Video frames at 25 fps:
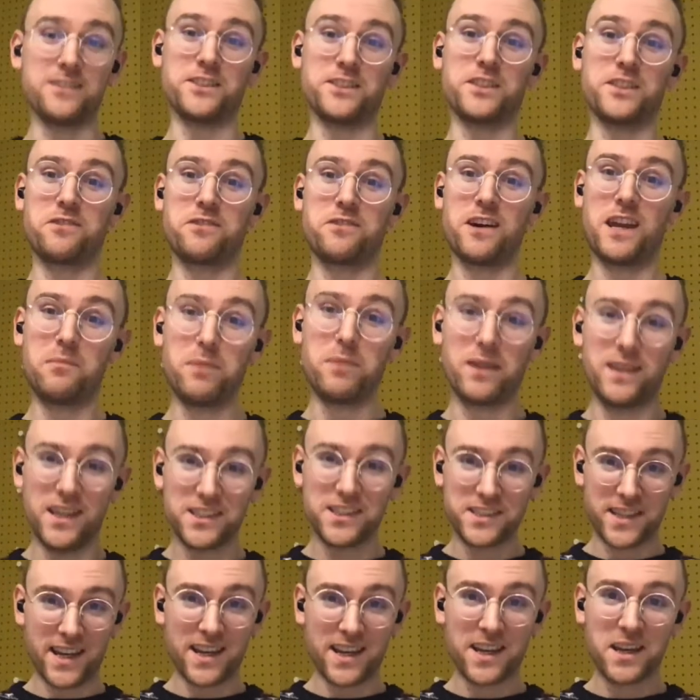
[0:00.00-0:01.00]
incredibly
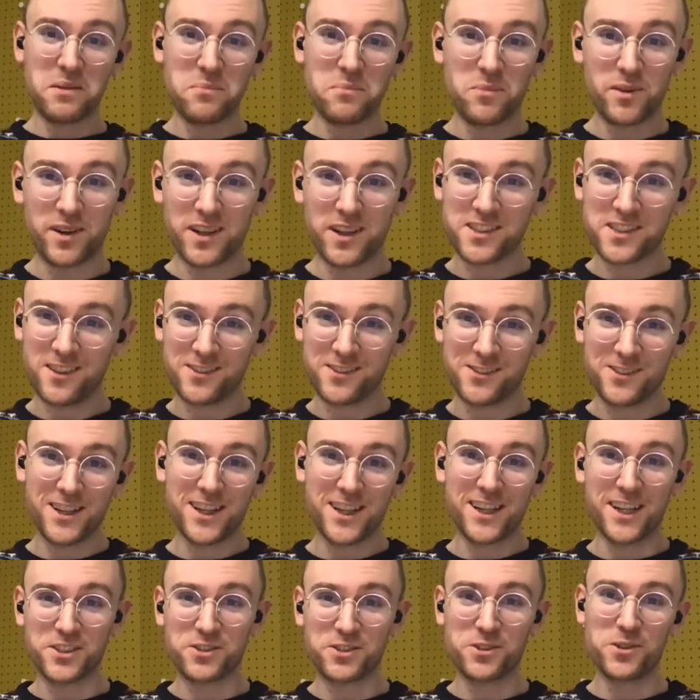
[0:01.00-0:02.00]
cliche, but it's also kind
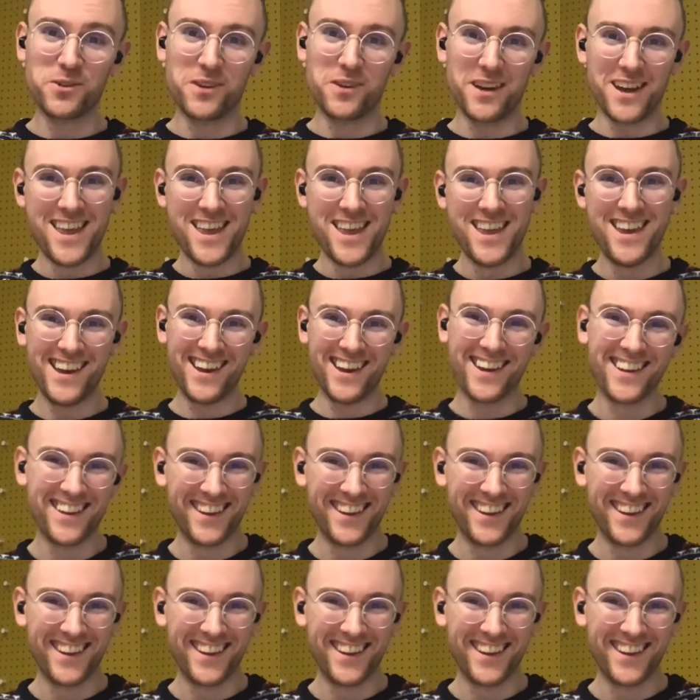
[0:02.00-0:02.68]
of true. The